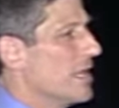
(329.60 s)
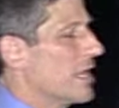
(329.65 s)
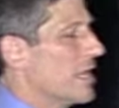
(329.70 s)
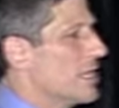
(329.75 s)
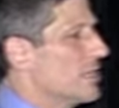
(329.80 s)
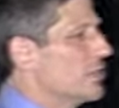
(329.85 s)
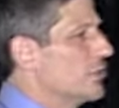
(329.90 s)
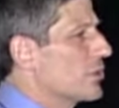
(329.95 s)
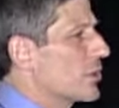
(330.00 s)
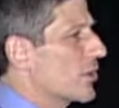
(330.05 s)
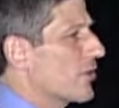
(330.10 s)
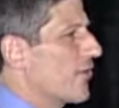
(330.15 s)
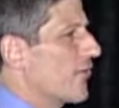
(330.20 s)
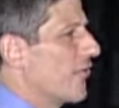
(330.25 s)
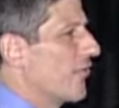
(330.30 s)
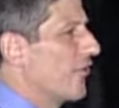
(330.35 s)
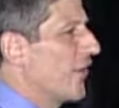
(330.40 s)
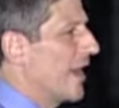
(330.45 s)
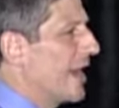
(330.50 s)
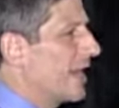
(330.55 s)
because you're
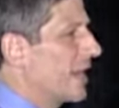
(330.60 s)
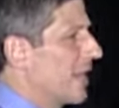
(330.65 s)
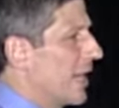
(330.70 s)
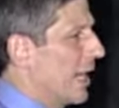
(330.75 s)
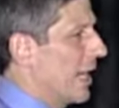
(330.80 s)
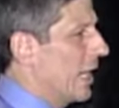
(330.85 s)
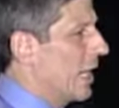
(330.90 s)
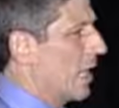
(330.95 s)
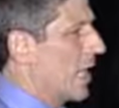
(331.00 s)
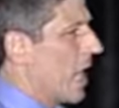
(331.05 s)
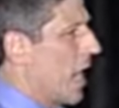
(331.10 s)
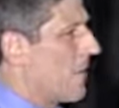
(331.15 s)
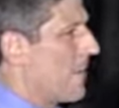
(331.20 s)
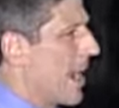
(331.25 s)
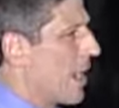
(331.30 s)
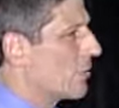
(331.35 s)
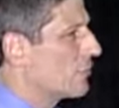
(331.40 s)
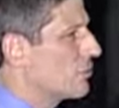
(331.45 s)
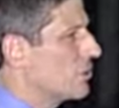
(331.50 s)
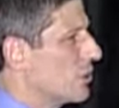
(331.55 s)
thinking
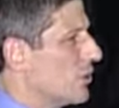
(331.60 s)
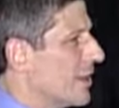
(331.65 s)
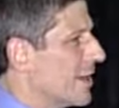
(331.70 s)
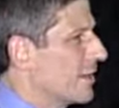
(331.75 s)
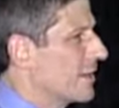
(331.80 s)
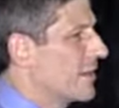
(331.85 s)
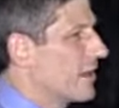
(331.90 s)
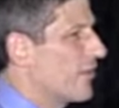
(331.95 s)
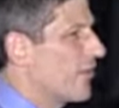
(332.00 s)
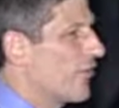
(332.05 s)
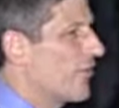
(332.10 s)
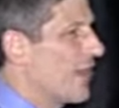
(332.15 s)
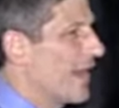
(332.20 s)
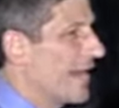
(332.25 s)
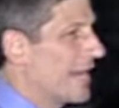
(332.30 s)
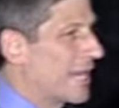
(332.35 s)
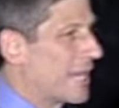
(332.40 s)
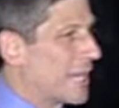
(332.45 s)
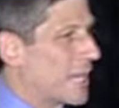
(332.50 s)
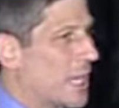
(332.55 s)
about doing the
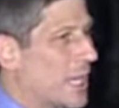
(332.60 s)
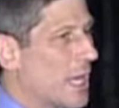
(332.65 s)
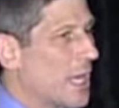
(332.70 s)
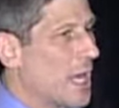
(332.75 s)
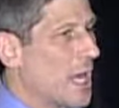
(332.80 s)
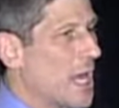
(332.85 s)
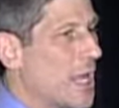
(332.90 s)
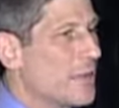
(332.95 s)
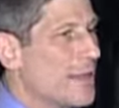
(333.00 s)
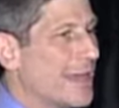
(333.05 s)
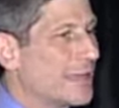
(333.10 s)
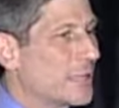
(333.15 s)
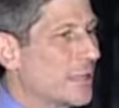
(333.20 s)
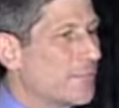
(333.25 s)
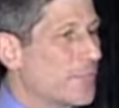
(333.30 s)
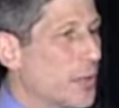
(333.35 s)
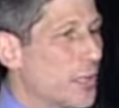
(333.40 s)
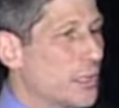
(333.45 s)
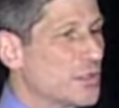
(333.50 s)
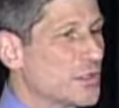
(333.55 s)
thing
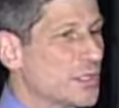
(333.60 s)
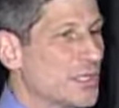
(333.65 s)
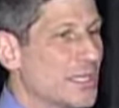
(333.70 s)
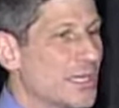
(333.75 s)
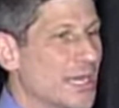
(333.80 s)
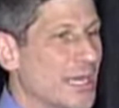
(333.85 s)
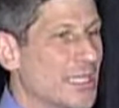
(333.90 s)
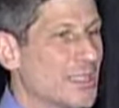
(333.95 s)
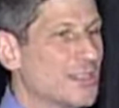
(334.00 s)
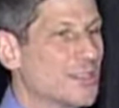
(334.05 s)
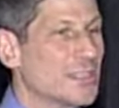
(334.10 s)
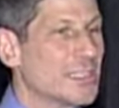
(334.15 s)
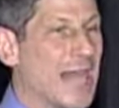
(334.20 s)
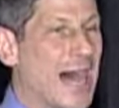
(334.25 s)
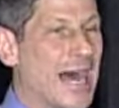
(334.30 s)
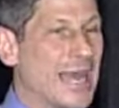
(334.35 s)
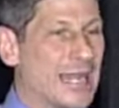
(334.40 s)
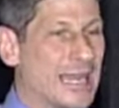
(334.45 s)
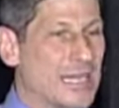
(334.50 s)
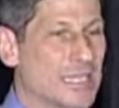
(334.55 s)
that the person is
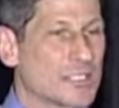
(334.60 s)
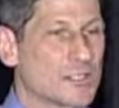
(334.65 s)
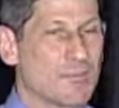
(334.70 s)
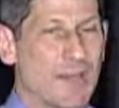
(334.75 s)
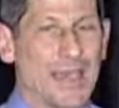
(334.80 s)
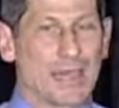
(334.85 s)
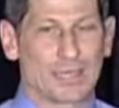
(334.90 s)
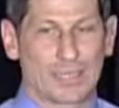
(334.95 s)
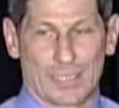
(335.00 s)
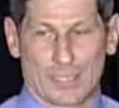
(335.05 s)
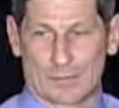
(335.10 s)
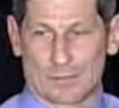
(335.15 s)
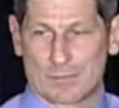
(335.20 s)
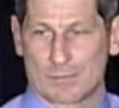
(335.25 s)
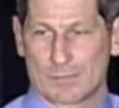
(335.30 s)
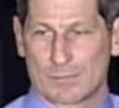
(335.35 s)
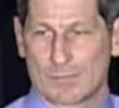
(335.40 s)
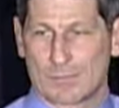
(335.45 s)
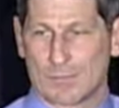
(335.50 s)
not expecting,